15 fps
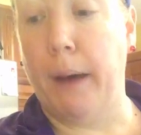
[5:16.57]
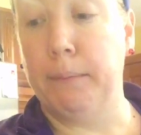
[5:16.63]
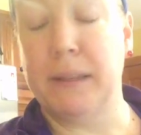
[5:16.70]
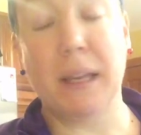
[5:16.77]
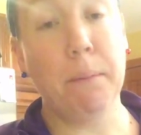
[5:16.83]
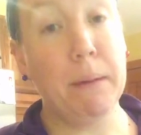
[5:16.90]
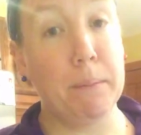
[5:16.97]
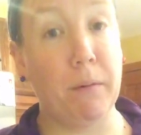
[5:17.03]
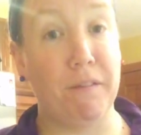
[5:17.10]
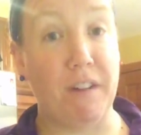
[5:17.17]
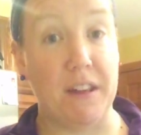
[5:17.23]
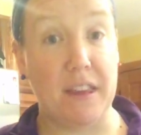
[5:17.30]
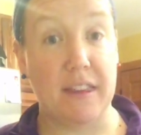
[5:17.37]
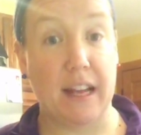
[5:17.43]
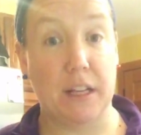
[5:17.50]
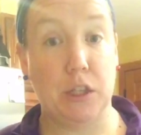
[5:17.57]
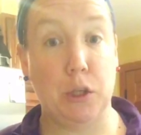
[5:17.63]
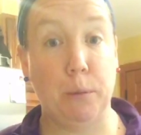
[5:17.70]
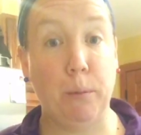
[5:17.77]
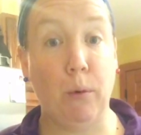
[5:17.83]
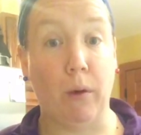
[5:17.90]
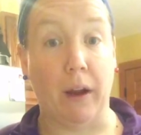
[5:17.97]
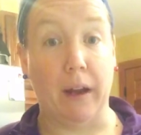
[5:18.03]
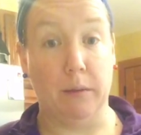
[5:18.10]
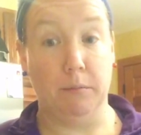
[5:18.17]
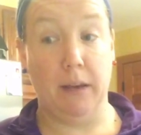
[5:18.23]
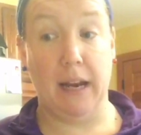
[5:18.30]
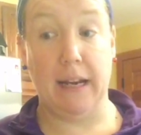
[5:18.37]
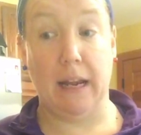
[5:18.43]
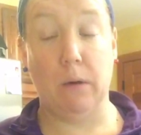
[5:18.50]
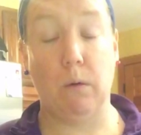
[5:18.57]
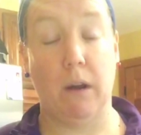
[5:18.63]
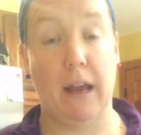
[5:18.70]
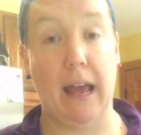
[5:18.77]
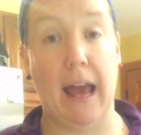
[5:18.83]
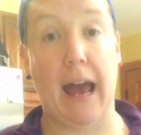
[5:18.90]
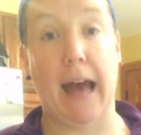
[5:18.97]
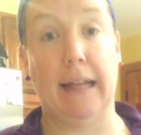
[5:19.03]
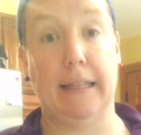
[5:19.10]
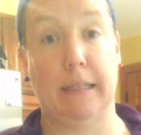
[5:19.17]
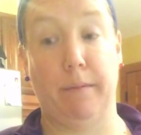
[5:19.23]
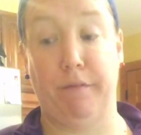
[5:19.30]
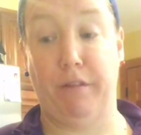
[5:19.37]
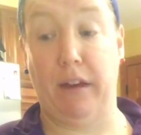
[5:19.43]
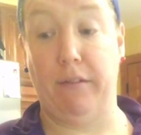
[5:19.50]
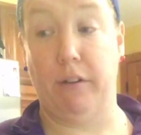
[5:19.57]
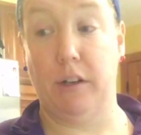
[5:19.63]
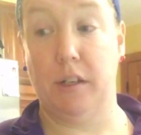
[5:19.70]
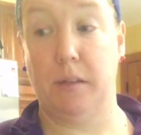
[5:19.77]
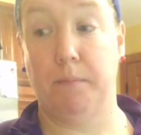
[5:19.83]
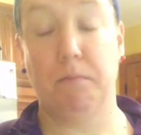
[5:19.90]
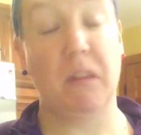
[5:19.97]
Some people find that that's too boring and they want to add some flavors.